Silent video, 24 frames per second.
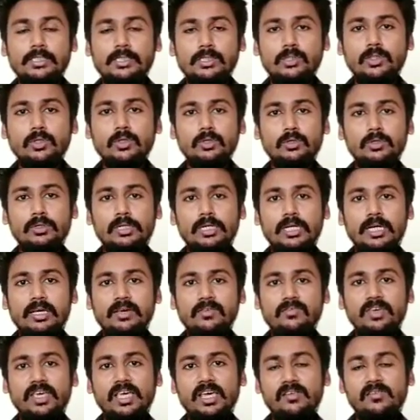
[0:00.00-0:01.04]
So
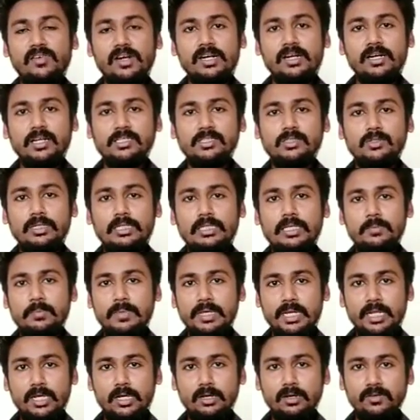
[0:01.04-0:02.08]
we have understood the
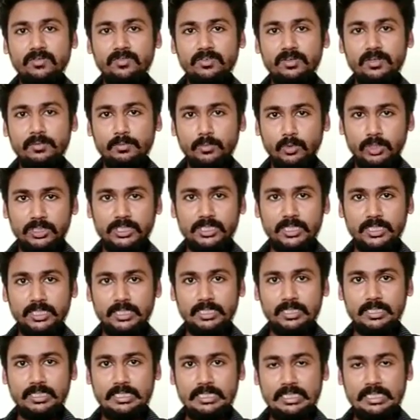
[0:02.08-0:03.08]
meaning of motion,